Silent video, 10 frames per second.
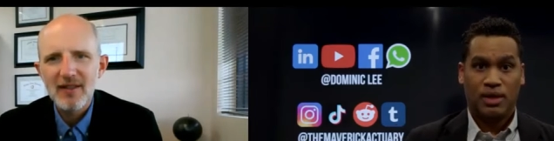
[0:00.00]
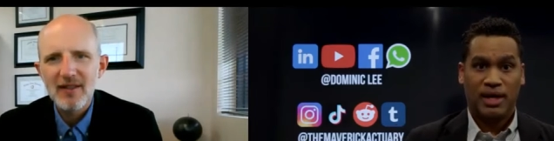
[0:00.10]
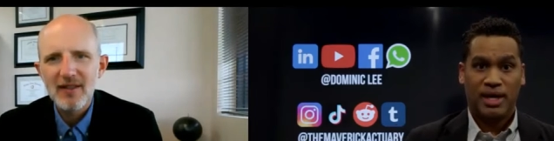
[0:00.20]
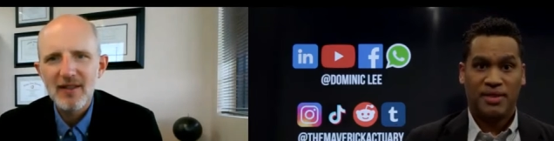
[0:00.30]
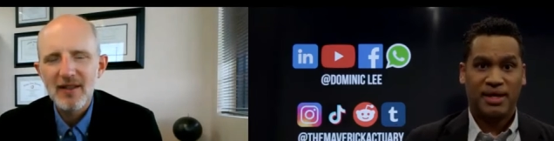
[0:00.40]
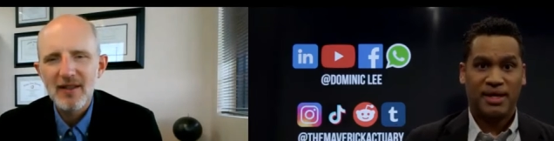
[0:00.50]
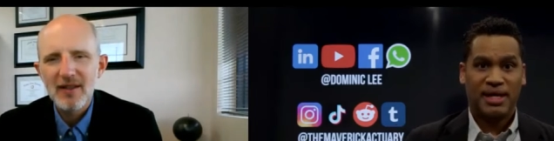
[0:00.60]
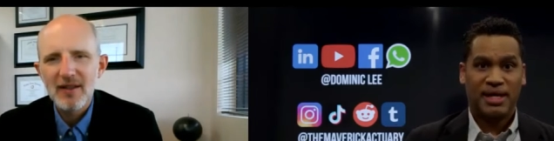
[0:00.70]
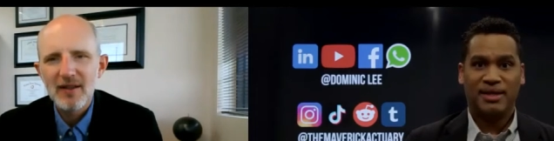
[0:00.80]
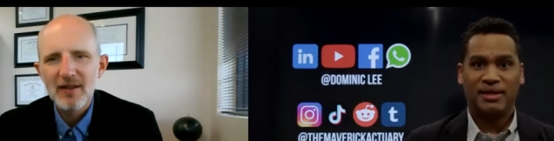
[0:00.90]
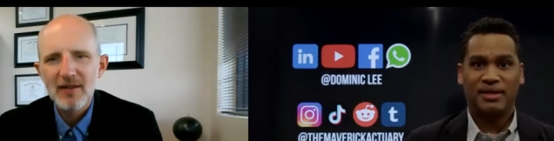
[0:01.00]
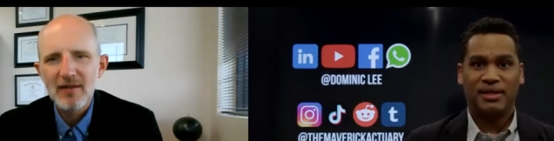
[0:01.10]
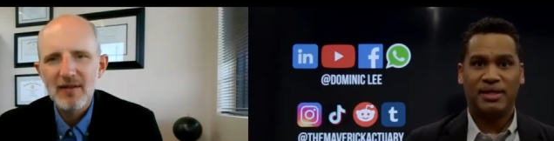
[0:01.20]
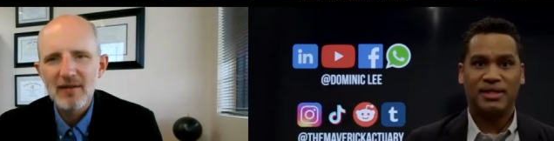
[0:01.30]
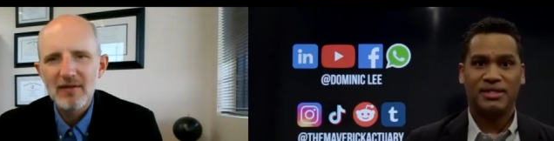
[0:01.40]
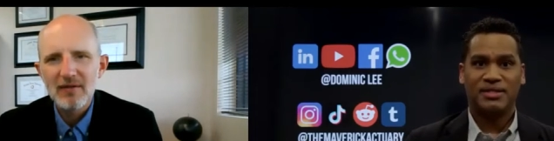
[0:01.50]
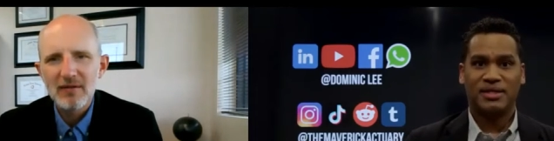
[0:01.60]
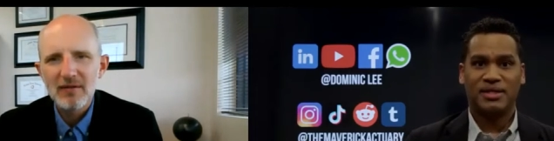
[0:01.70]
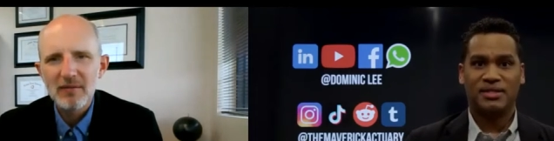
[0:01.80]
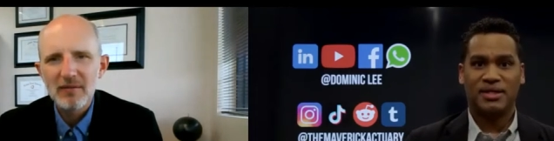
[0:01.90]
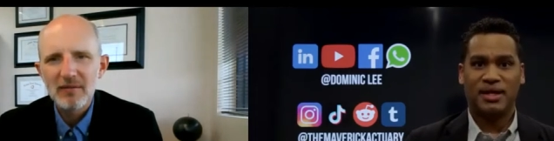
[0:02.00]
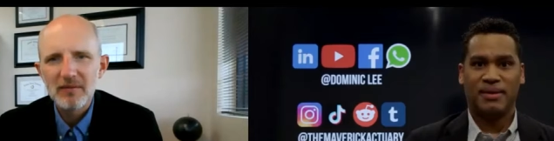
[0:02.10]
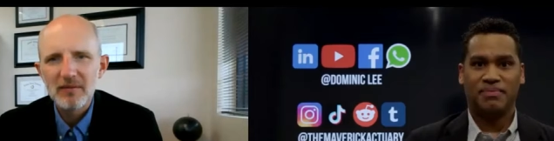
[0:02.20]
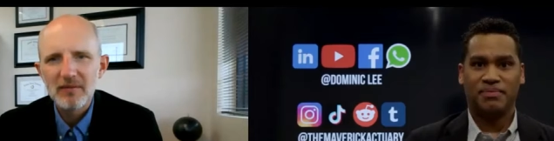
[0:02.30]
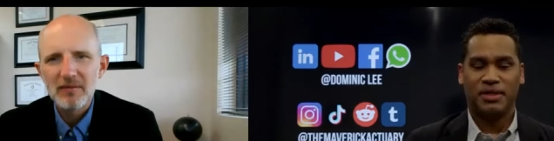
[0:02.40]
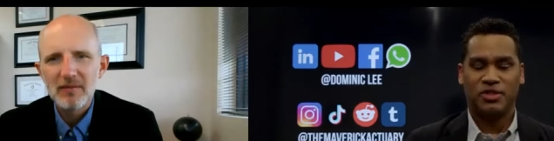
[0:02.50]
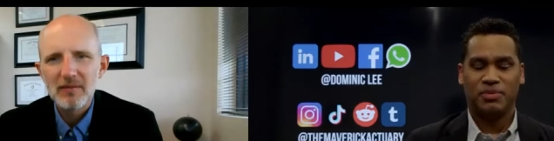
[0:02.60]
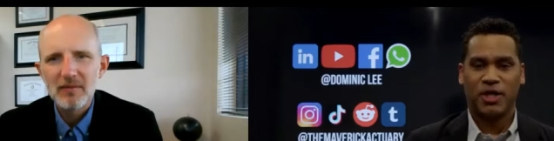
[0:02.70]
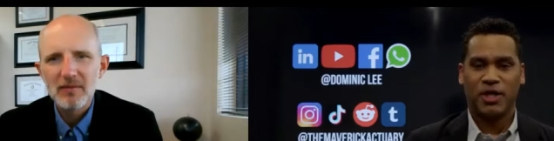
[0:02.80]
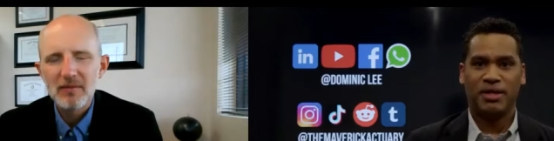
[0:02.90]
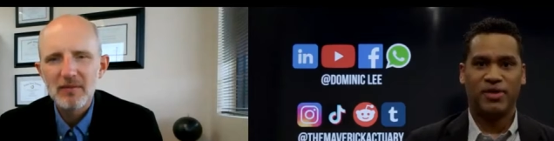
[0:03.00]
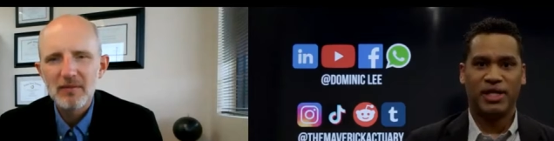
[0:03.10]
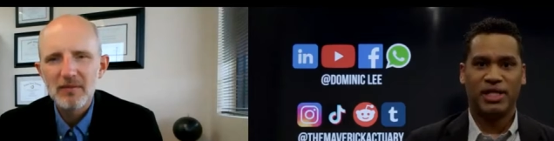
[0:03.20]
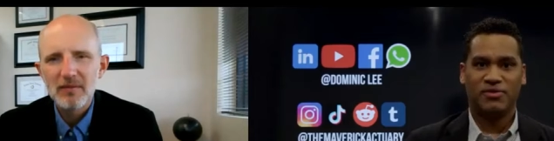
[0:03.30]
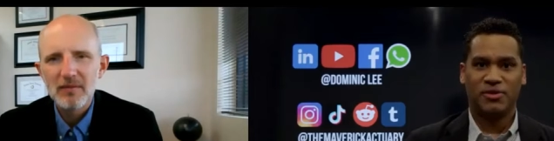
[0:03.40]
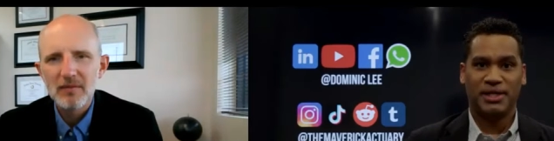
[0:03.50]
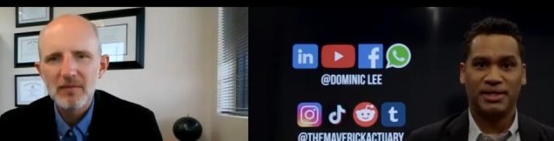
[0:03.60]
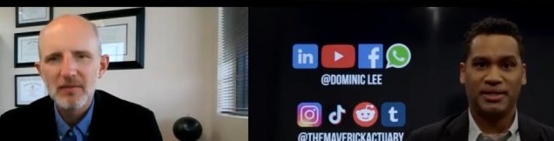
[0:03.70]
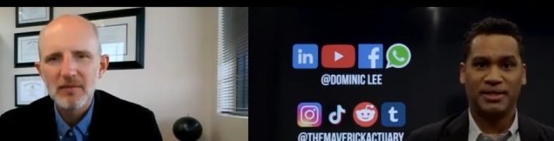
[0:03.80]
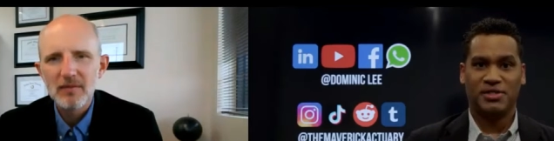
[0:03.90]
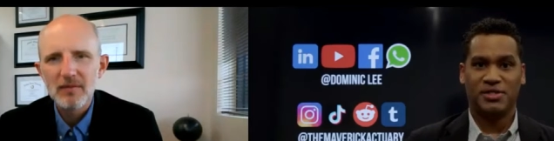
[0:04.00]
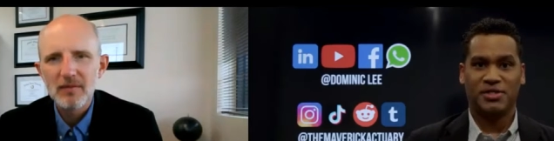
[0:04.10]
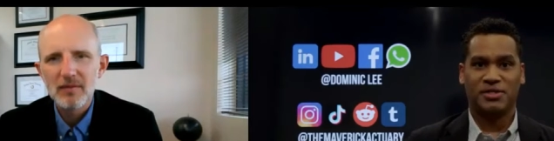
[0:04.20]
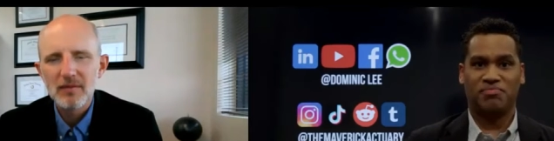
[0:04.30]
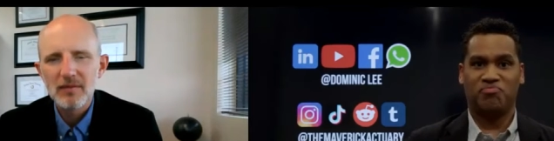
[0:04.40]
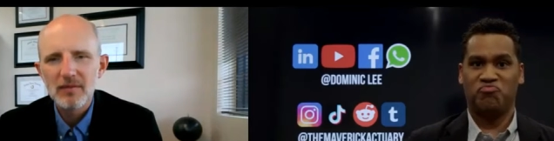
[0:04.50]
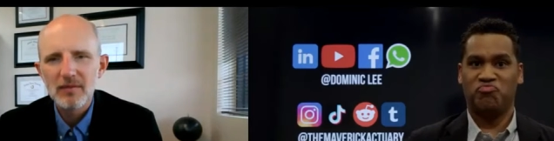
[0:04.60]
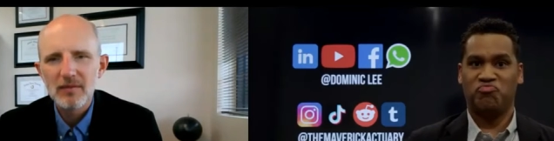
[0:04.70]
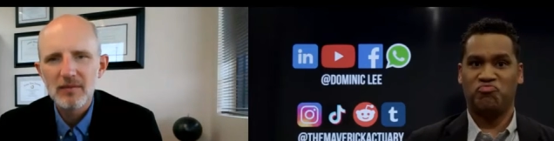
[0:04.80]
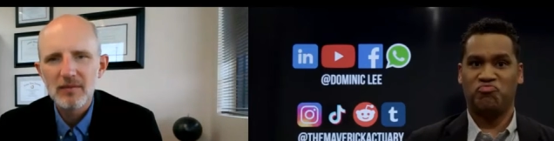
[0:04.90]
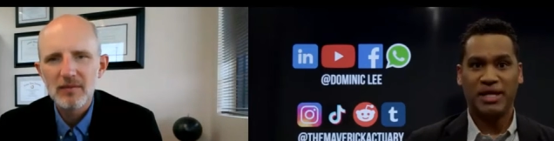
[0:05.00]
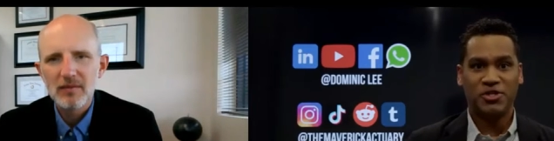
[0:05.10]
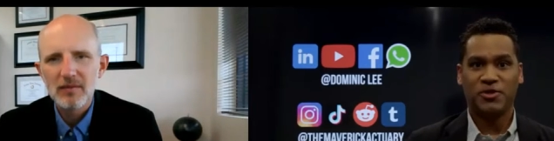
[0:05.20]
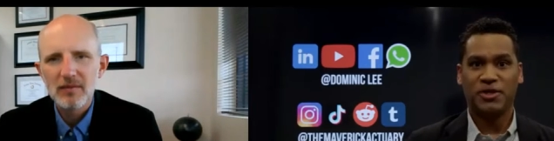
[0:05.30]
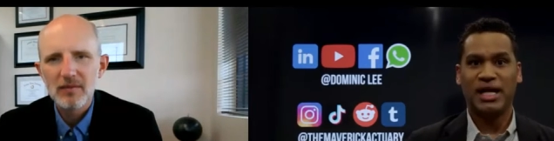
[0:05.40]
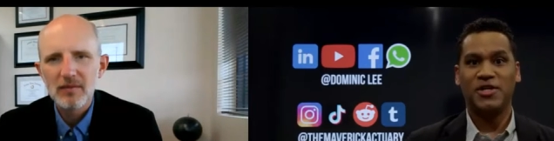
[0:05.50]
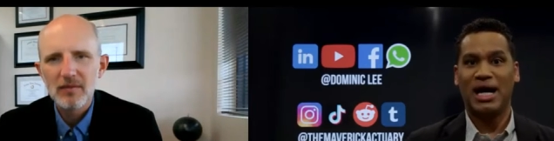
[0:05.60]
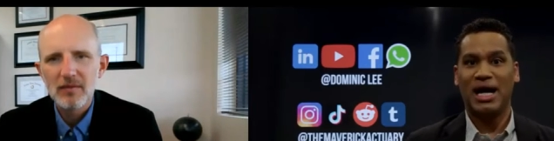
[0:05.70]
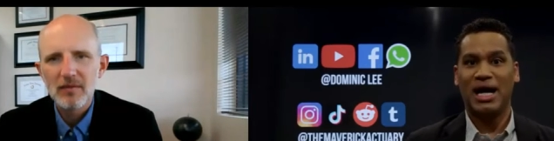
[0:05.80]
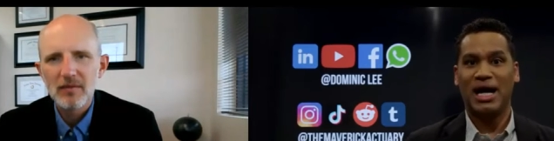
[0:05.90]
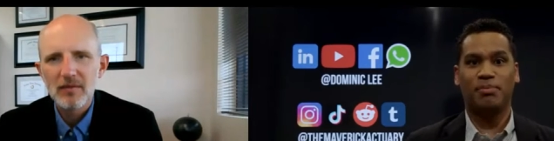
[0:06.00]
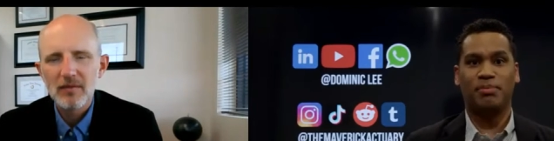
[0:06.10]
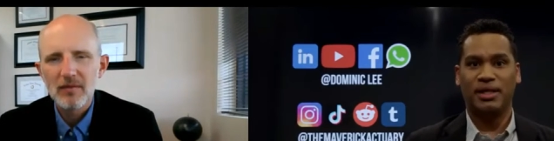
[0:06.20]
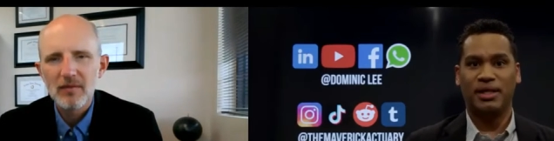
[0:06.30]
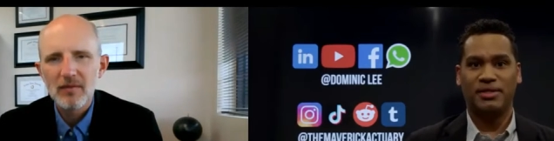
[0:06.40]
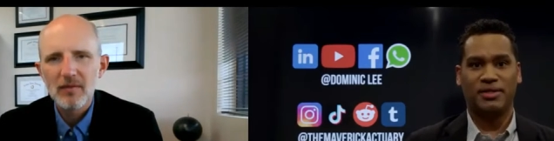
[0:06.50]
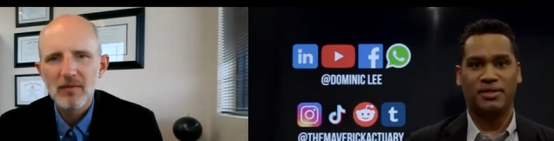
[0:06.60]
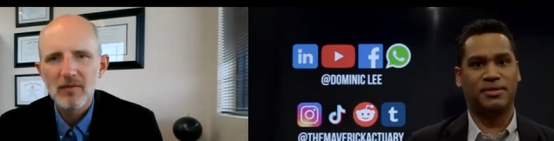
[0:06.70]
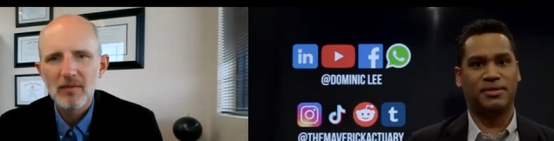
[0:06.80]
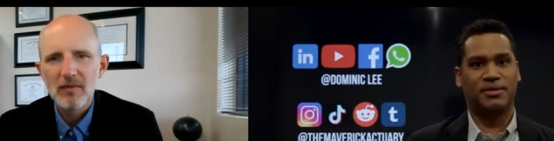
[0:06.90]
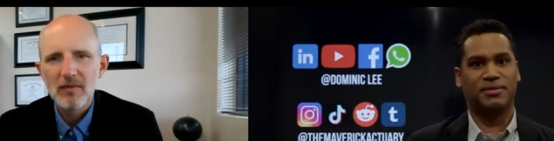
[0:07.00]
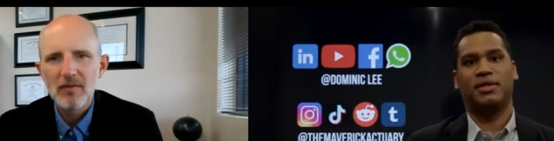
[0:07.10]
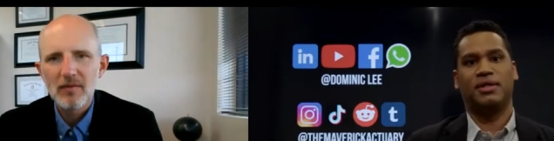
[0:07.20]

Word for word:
Speaker 1: Yeah, I think I think the key is is um, you know to become an effective storyteller is just ensuring that you have that ability to